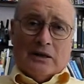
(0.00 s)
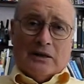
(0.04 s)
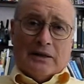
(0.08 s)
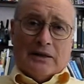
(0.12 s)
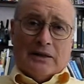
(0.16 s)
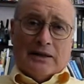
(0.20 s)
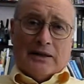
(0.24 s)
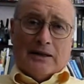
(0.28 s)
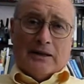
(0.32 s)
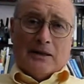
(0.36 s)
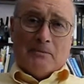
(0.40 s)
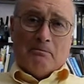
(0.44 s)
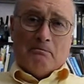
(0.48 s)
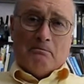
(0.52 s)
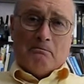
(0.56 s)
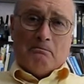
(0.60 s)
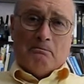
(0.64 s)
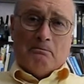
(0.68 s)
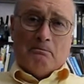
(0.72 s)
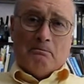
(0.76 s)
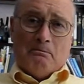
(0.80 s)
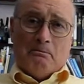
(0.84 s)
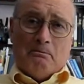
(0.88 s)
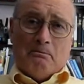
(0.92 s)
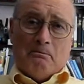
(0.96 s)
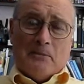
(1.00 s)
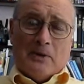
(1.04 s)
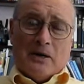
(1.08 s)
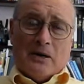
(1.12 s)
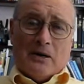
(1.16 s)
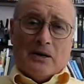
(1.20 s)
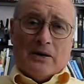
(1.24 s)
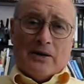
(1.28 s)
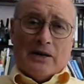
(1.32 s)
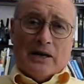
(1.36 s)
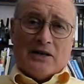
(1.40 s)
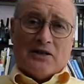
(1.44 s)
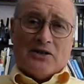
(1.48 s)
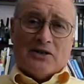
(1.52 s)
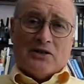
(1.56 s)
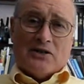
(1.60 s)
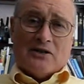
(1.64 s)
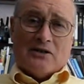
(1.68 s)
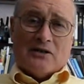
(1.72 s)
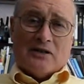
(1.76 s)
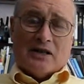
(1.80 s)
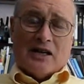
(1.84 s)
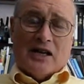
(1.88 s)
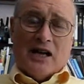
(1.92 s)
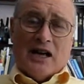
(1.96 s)
That's
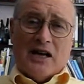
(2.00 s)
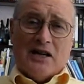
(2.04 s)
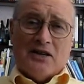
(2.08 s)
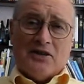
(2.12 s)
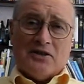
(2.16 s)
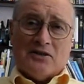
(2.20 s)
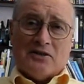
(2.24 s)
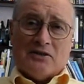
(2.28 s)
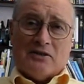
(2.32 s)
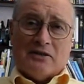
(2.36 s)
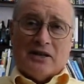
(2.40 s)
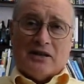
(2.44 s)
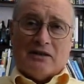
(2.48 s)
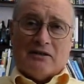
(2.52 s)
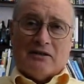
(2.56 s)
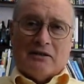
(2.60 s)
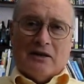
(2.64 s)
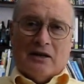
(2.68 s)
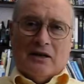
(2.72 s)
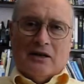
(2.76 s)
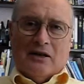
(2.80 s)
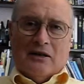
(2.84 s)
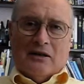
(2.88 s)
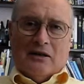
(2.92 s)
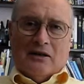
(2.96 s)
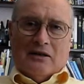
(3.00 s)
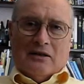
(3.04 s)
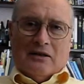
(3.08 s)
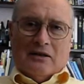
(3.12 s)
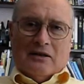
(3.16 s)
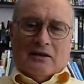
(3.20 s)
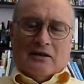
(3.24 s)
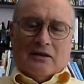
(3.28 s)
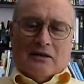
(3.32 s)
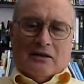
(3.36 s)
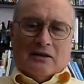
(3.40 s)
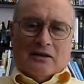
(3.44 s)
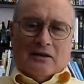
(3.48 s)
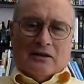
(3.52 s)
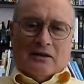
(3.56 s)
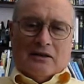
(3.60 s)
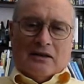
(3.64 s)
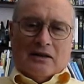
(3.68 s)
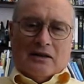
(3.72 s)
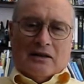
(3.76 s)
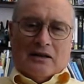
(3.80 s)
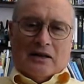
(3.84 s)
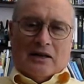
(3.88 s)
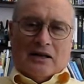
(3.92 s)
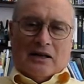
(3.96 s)
the case that
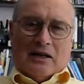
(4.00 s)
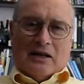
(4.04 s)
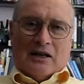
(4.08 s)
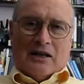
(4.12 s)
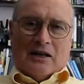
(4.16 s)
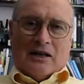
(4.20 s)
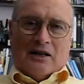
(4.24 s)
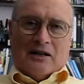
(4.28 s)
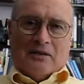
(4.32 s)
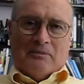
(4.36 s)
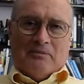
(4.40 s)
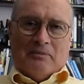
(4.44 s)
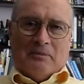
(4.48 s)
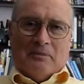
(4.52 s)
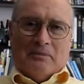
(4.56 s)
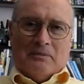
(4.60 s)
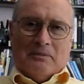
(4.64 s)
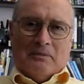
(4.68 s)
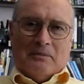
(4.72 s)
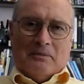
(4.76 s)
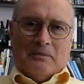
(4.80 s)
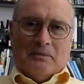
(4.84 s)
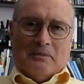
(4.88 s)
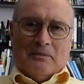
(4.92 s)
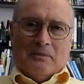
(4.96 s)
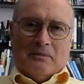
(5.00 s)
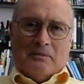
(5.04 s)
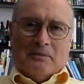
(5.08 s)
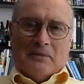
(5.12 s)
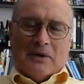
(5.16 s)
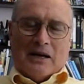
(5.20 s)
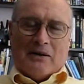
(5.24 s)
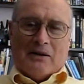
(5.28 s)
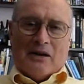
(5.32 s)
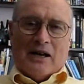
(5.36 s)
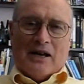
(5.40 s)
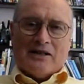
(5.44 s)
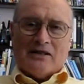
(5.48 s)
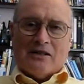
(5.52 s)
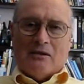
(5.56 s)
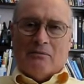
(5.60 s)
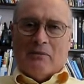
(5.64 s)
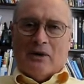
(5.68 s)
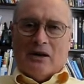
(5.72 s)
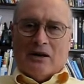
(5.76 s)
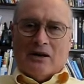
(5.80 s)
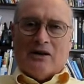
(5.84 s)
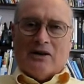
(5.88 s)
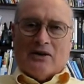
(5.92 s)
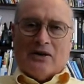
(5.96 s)
I'd like to,
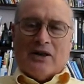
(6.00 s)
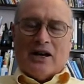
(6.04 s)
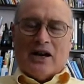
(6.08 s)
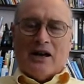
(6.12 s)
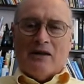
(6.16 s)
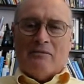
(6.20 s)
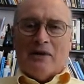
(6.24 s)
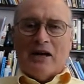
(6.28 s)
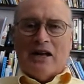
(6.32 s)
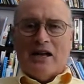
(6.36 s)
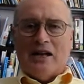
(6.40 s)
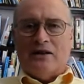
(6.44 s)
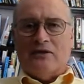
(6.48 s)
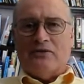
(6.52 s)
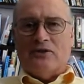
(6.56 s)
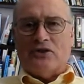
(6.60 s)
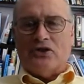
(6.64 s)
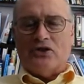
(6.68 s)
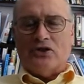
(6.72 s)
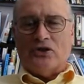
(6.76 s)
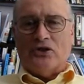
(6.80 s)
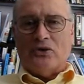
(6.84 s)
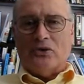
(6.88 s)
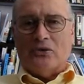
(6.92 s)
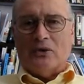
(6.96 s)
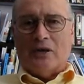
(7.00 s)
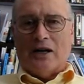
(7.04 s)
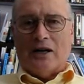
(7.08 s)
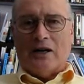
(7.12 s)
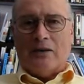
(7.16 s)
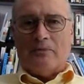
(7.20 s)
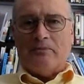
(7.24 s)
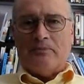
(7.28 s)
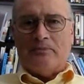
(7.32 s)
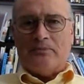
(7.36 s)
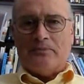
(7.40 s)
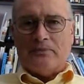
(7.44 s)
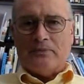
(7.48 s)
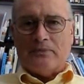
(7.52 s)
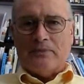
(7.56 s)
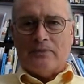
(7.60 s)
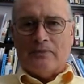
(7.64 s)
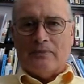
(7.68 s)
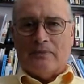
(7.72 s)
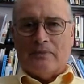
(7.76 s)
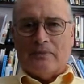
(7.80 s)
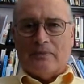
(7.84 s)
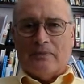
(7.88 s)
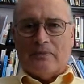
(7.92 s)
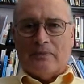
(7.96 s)
that I made to
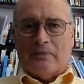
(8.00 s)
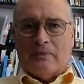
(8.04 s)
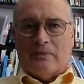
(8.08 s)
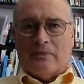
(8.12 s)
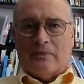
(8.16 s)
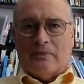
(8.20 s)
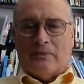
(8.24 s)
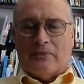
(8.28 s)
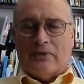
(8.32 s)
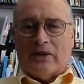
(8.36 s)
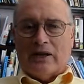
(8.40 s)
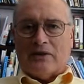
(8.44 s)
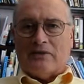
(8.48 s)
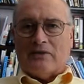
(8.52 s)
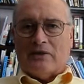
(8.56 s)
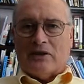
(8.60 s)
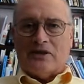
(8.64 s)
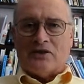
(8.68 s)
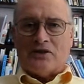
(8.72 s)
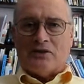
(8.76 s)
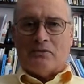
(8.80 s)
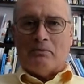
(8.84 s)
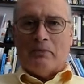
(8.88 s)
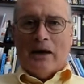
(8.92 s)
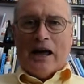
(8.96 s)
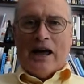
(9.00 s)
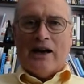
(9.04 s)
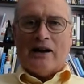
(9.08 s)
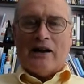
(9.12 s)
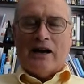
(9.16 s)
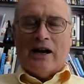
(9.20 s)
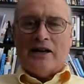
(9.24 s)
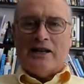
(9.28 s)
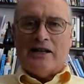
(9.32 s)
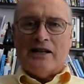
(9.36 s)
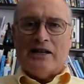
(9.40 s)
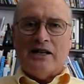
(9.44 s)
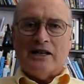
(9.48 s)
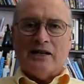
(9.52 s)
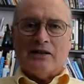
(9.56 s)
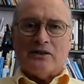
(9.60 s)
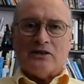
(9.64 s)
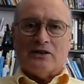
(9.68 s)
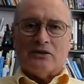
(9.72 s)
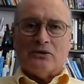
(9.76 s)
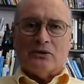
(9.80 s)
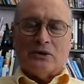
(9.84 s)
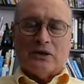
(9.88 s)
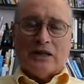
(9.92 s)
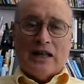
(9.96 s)
that it's a bad idea
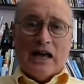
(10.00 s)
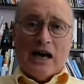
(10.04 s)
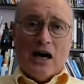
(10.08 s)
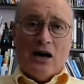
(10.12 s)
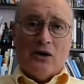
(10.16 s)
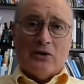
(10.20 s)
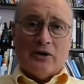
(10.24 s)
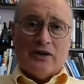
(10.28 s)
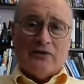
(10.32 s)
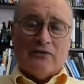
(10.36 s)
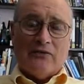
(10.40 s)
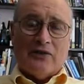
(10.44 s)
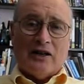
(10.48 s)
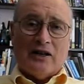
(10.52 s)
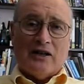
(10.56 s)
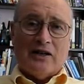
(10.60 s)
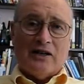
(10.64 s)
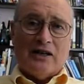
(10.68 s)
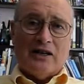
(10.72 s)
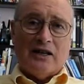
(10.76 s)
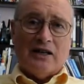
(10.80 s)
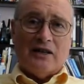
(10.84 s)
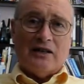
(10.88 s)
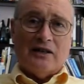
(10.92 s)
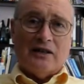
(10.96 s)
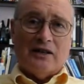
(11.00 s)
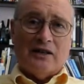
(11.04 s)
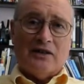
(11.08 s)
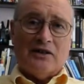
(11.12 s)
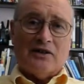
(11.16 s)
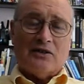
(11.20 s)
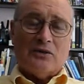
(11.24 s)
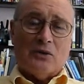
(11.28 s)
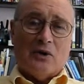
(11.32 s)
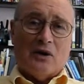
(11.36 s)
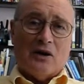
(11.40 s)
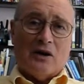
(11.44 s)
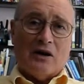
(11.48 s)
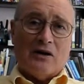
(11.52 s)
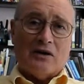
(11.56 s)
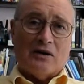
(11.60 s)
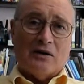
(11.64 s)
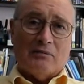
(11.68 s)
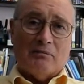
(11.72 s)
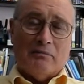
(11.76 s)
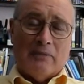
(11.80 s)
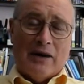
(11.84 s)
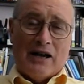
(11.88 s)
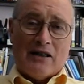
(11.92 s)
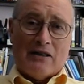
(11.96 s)
to allow infinity into our
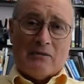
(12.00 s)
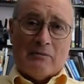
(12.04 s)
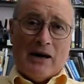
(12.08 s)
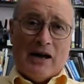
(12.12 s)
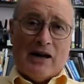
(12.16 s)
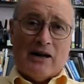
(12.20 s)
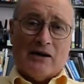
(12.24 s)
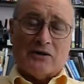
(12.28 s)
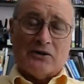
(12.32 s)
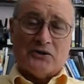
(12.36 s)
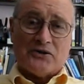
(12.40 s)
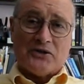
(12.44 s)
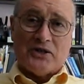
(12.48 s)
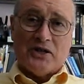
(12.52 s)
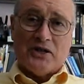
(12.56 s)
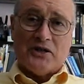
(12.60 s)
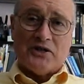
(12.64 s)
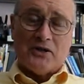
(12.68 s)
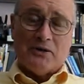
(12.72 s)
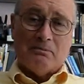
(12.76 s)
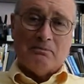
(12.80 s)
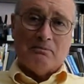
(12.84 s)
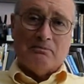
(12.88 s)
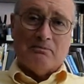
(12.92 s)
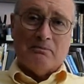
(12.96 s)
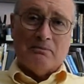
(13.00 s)
mathematical system.